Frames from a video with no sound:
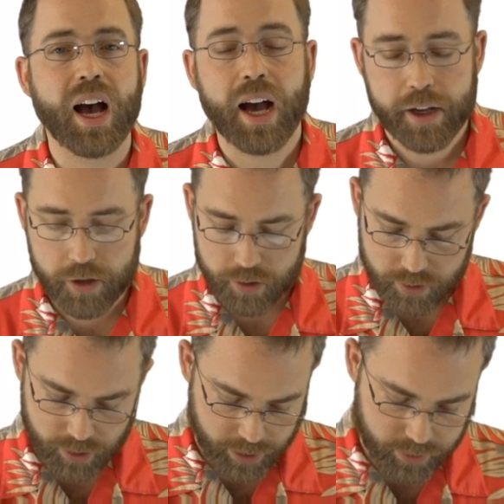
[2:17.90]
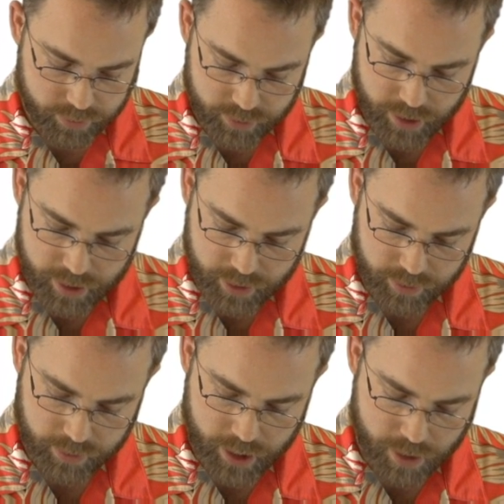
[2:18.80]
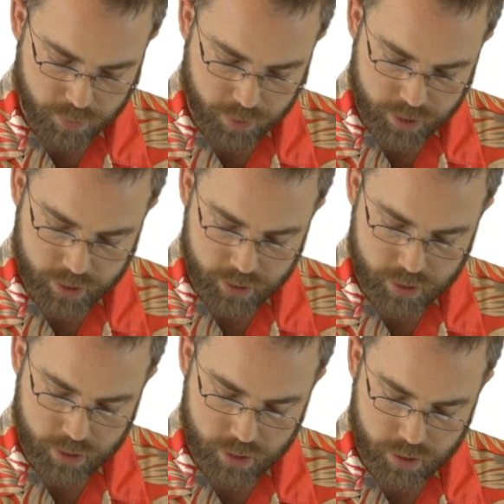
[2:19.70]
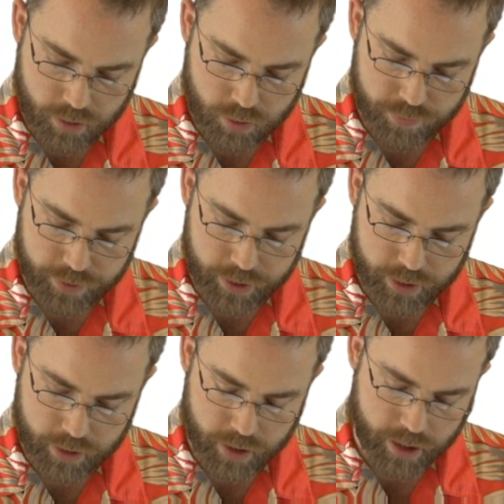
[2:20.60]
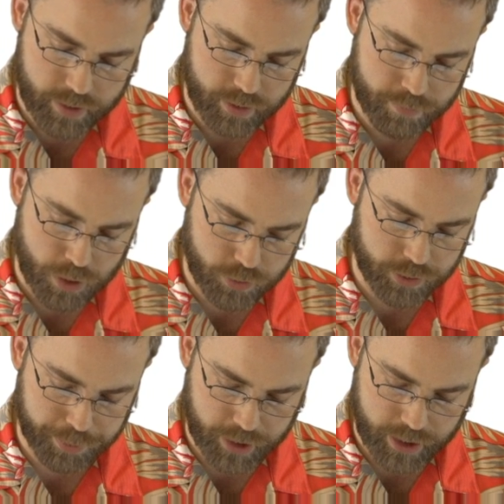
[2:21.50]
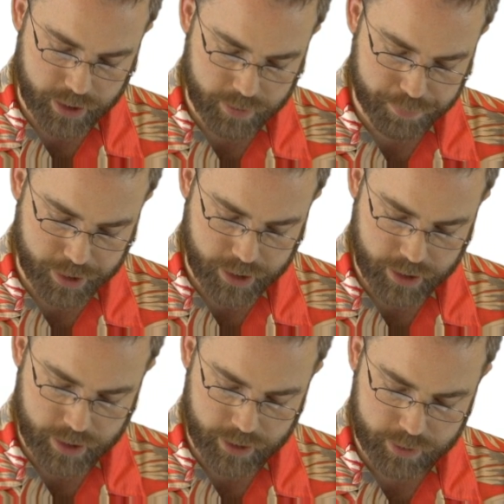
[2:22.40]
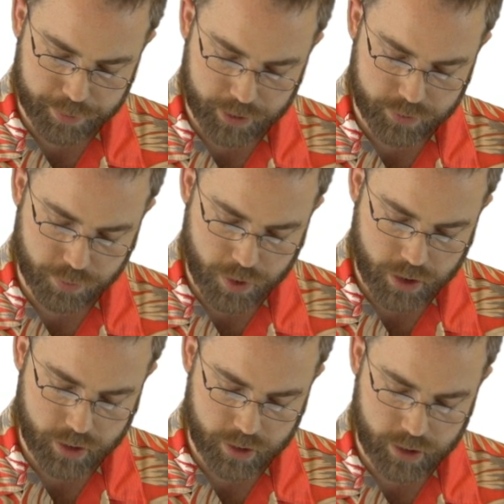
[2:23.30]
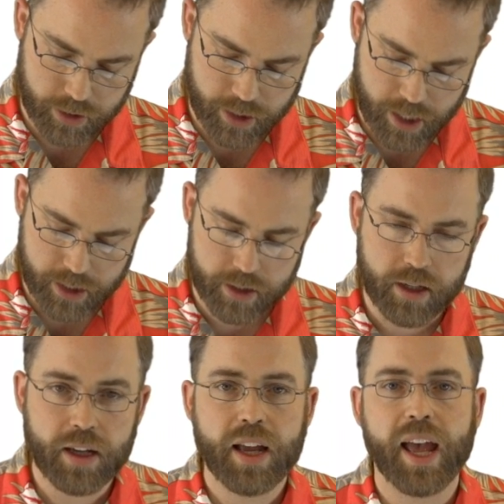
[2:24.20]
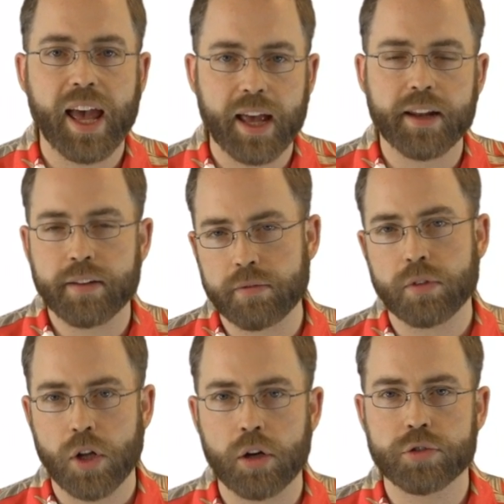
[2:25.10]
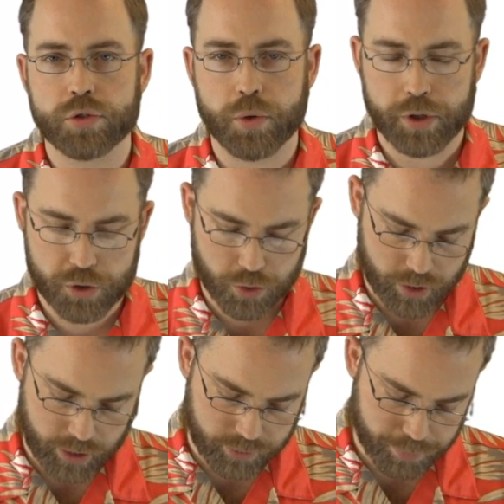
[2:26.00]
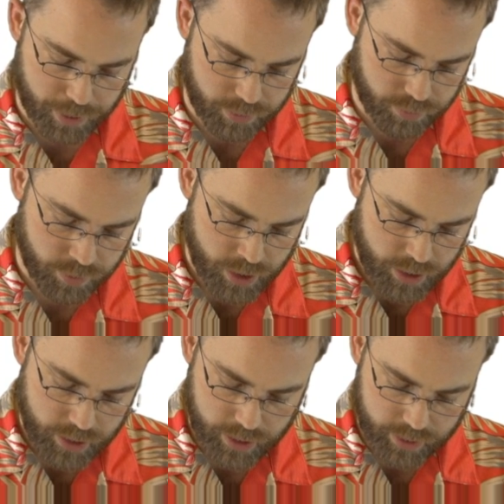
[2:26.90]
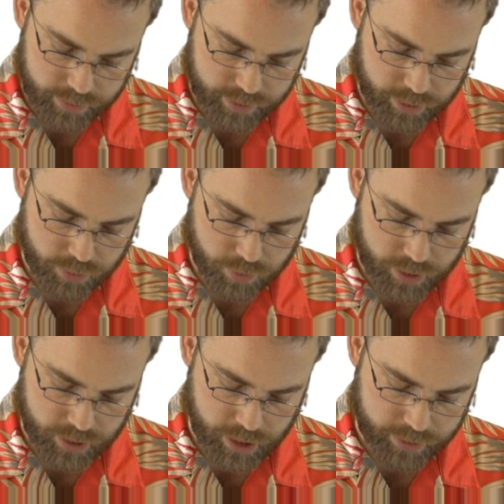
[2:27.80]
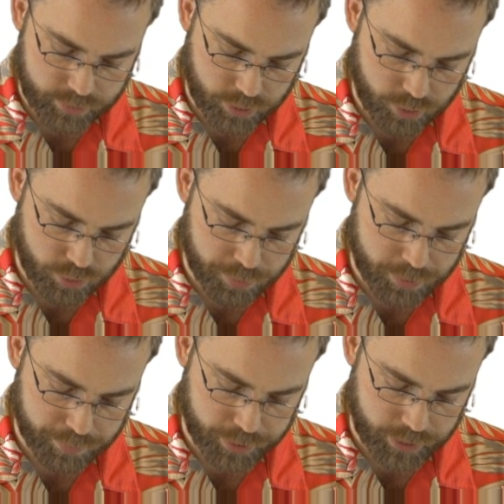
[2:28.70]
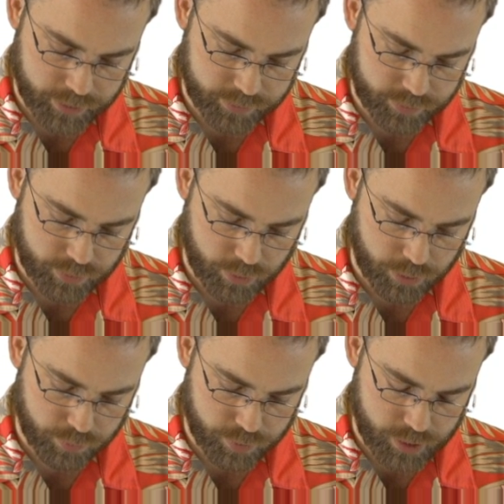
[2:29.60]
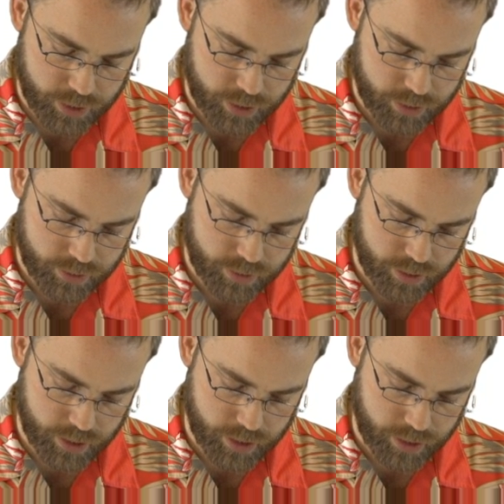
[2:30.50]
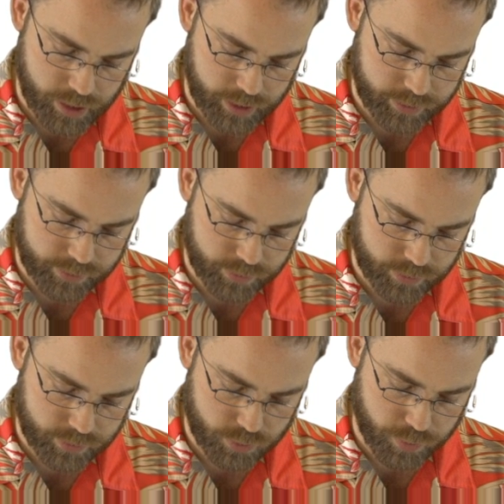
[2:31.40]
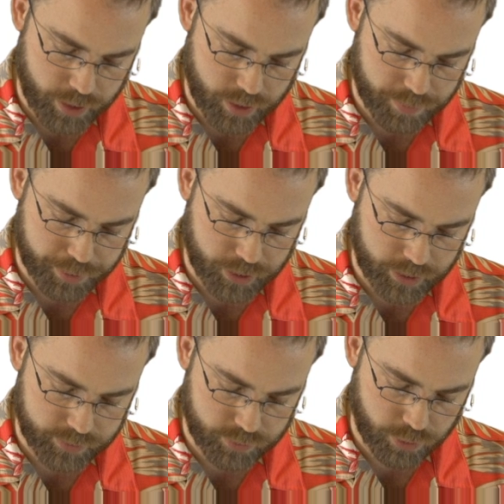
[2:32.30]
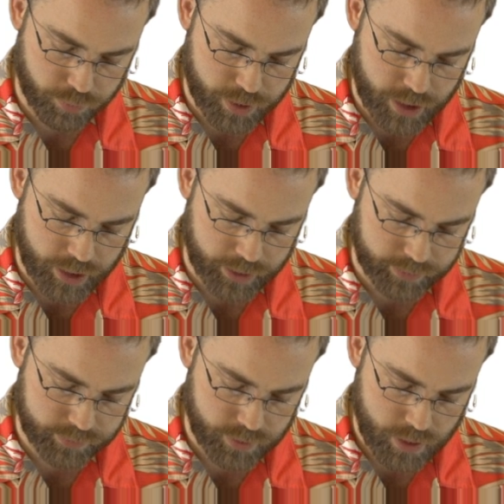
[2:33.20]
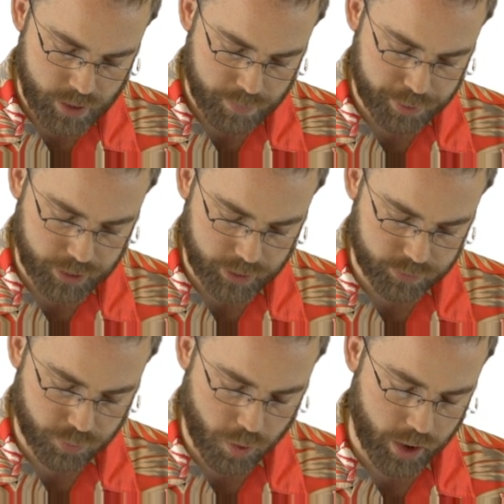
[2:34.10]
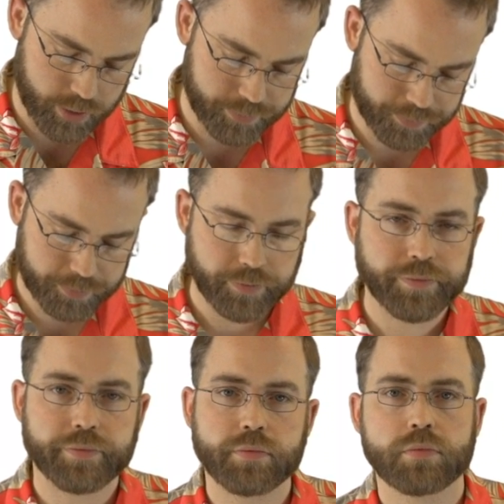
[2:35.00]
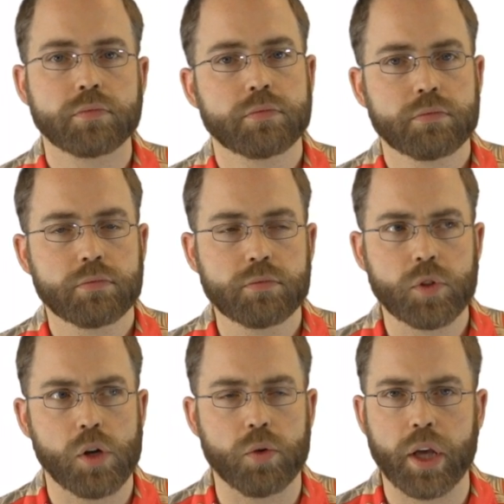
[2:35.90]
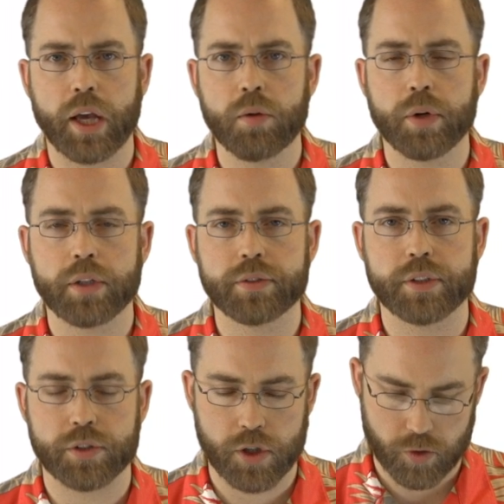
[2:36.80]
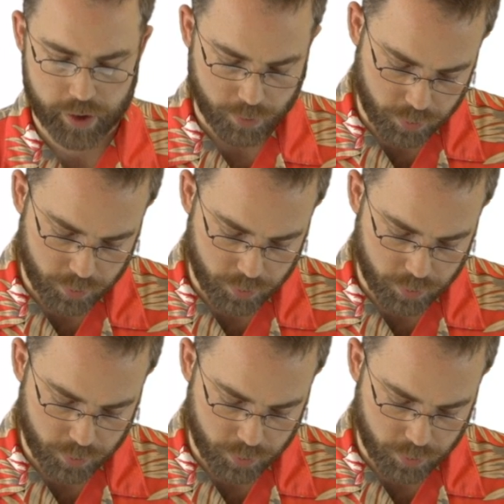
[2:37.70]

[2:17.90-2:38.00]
I could take that one over there and then multiply it by x plus 1 again. And long story short, I'll spare you, is that you get x cubed plus 3x squared plus 3x plus 1. Okay, where is this going?